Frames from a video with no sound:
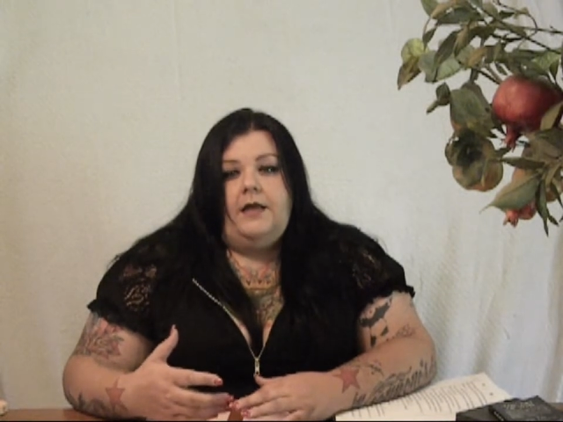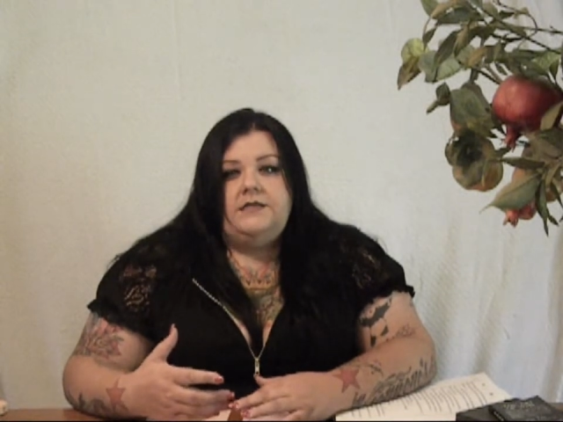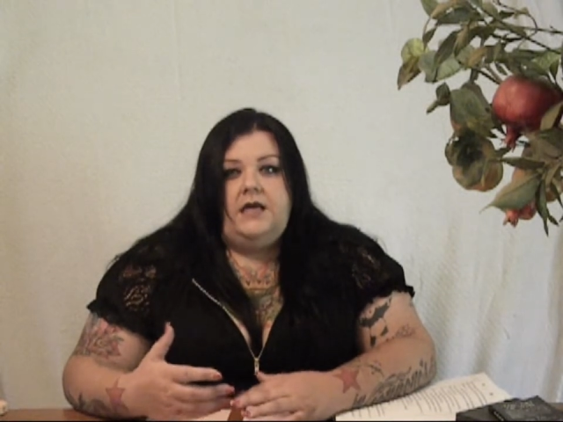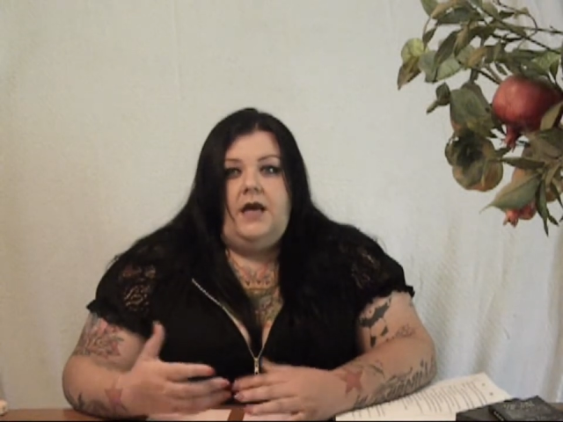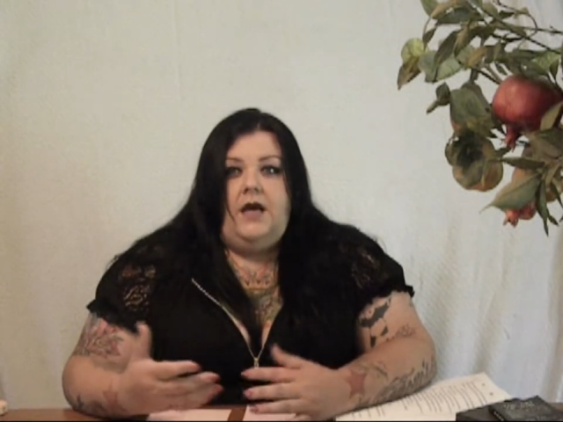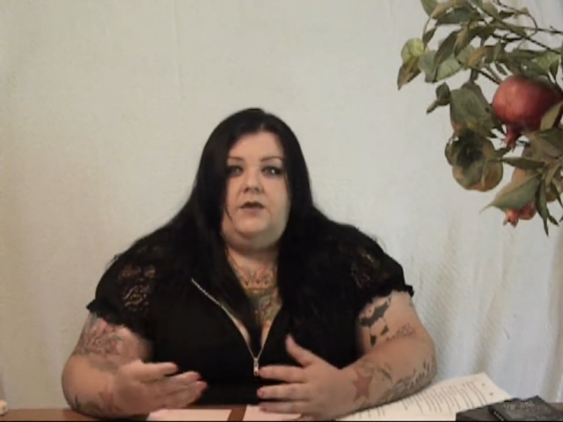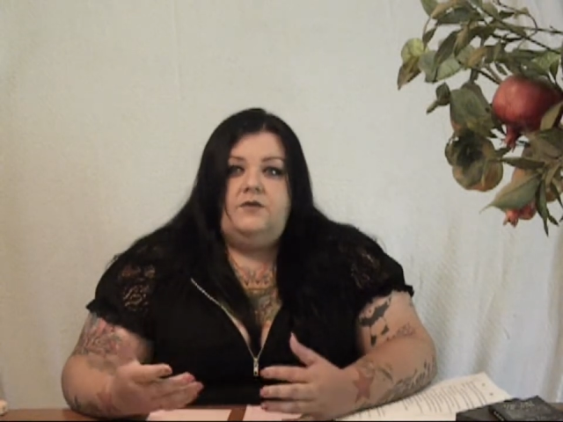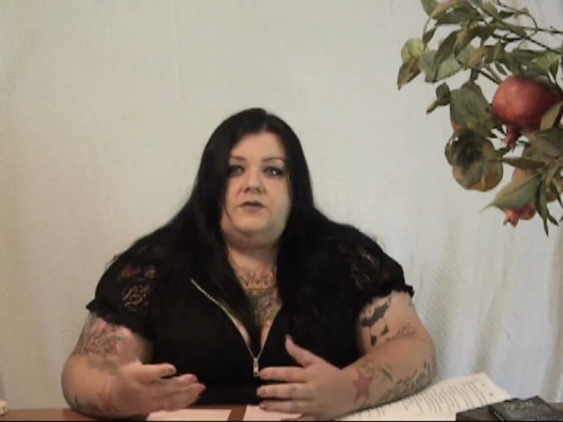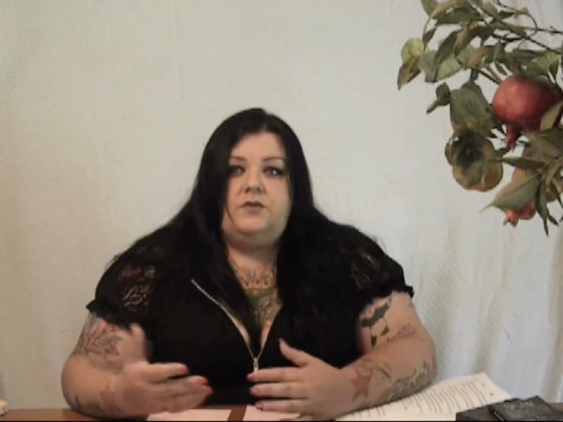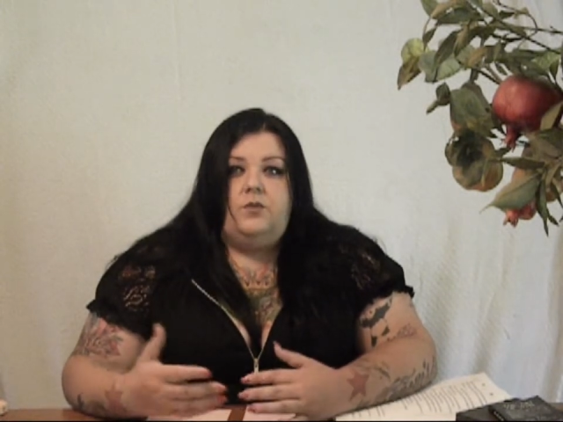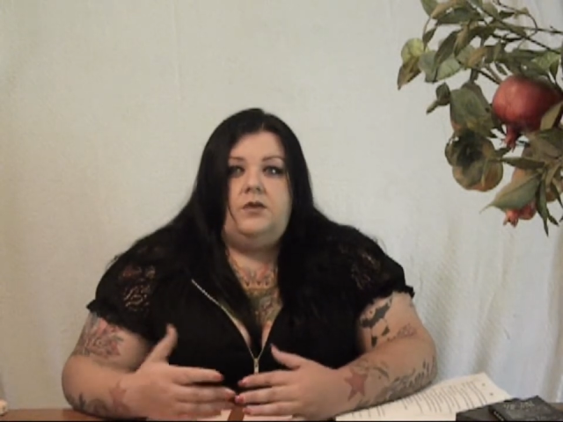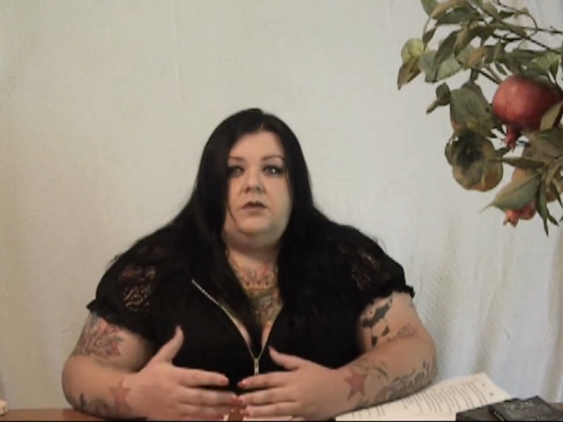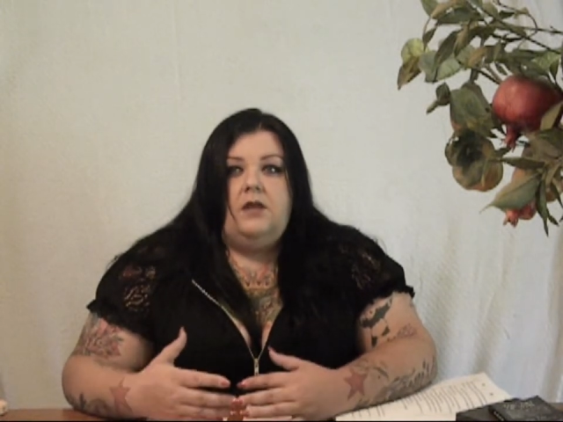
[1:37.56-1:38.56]
I use
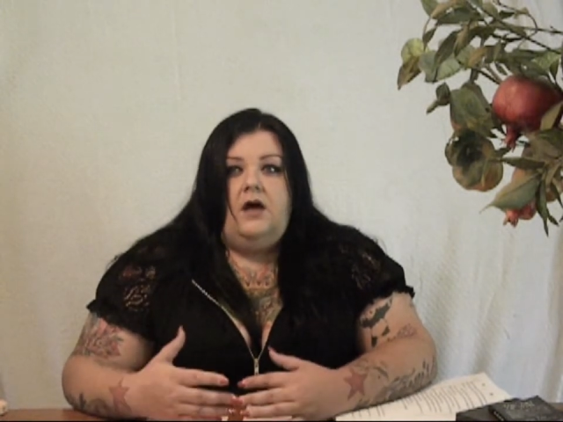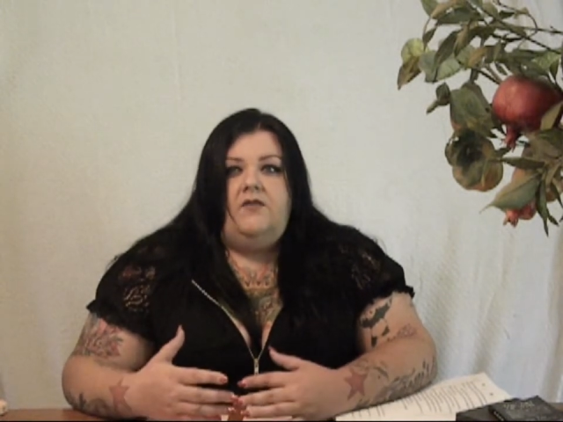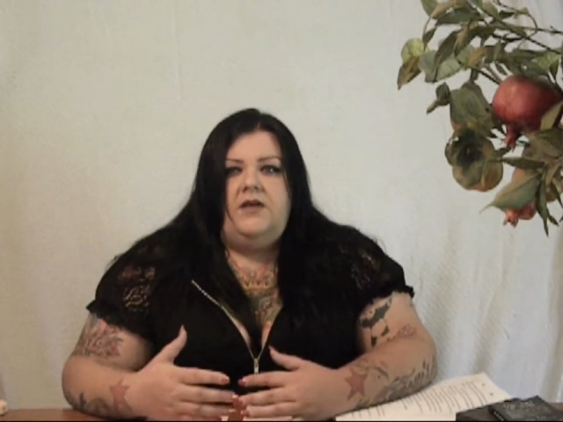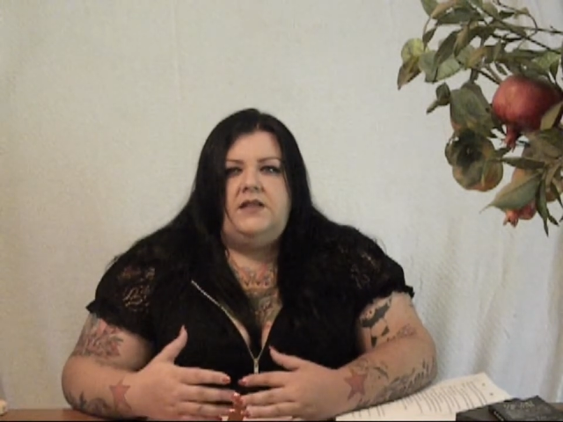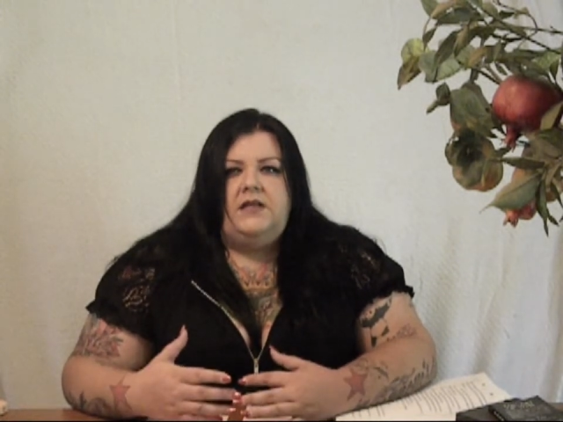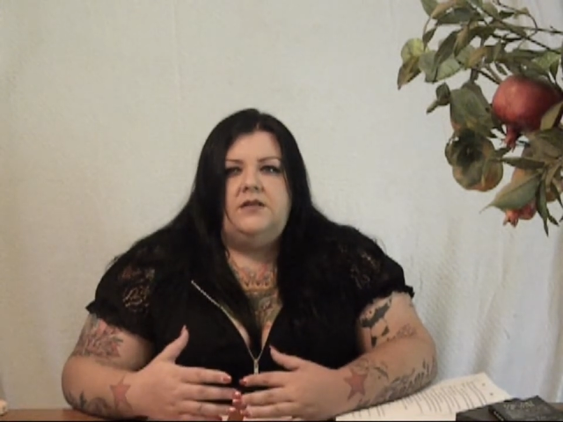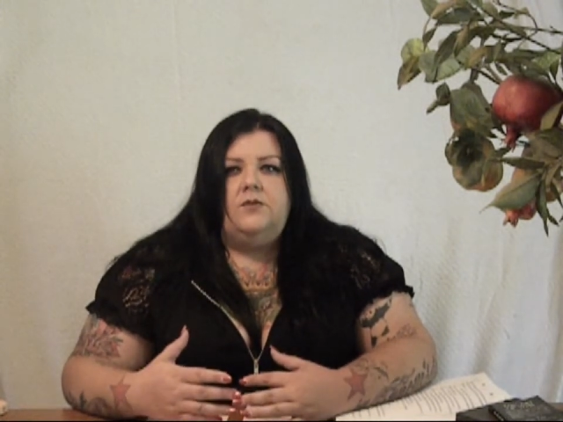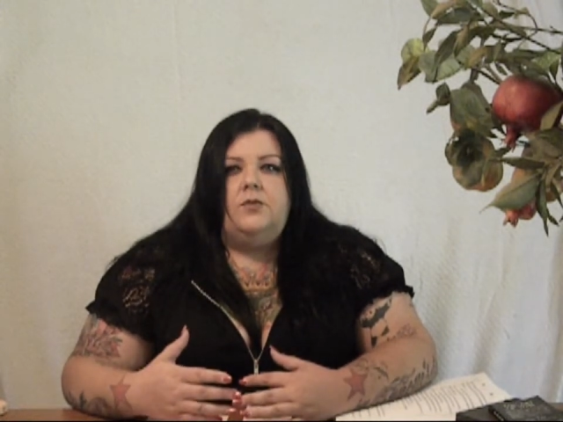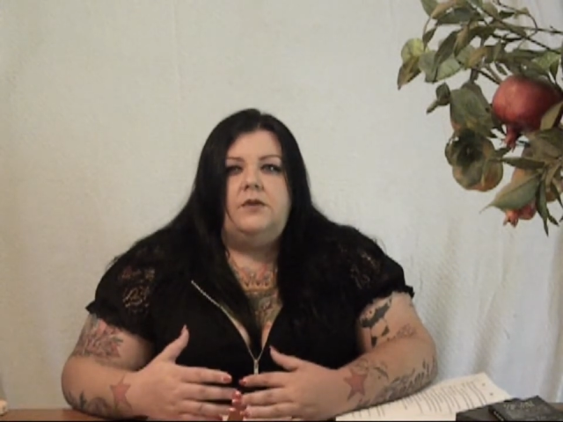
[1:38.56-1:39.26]
the word love. I think the